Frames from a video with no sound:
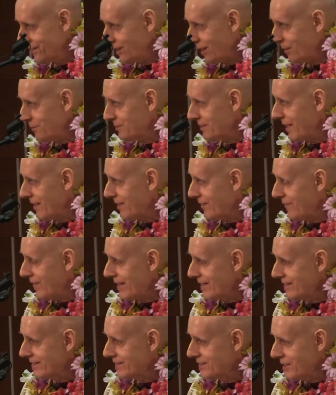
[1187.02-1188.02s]
comes out of
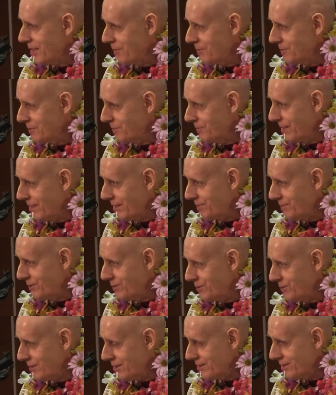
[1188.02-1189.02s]
that attempt to make
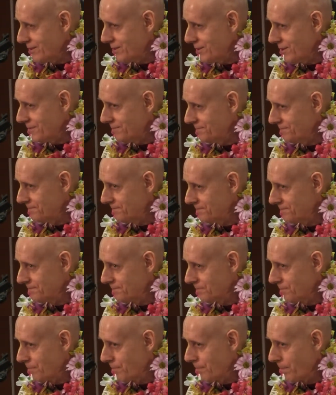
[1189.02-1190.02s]
music, you see.
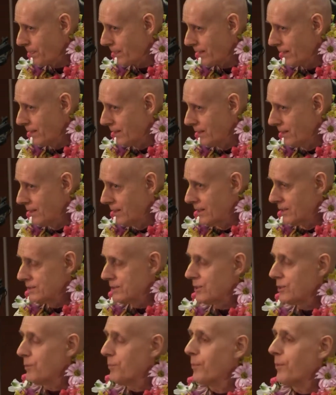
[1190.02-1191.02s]

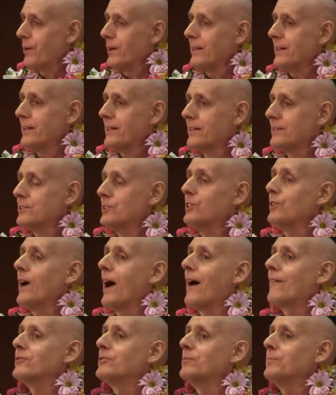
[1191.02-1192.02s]
So the point is, you
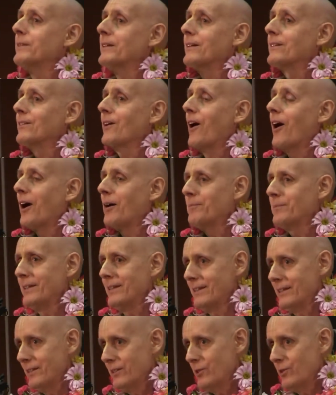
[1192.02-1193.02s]
have to be in
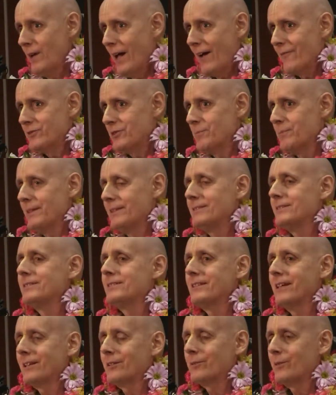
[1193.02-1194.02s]
harmony, you have to be
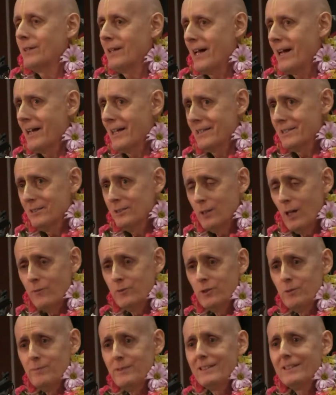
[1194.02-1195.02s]
synchronized, you
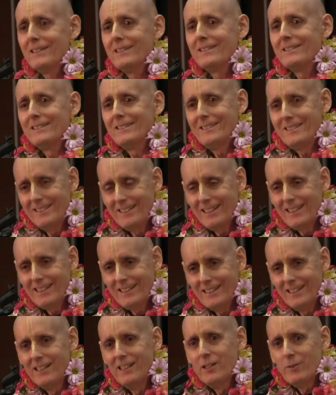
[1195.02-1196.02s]
have to be in
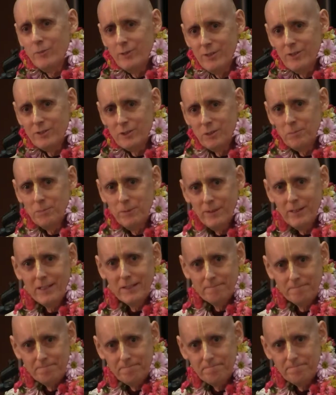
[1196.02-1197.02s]
sync with the
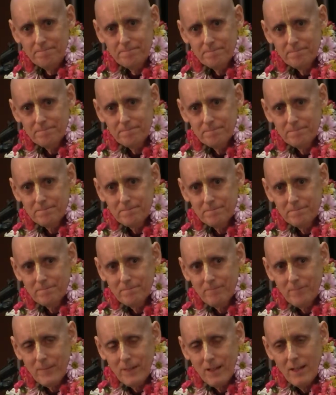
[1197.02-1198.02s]
Supreme.
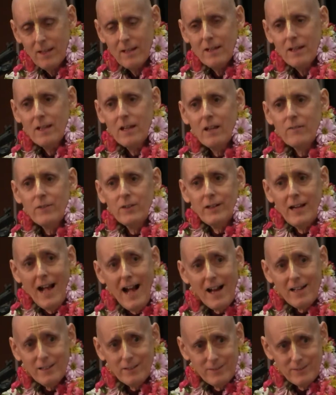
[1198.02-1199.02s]
If you're
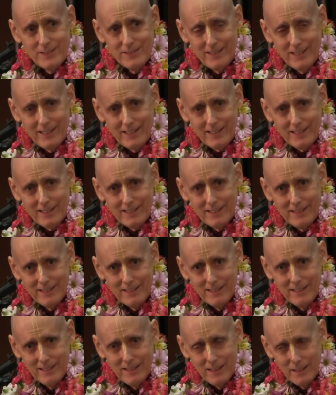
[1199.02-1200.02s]
out of sync
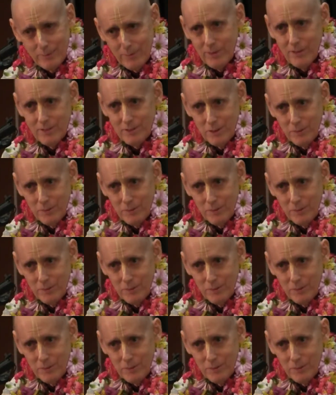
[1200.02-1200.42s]
with the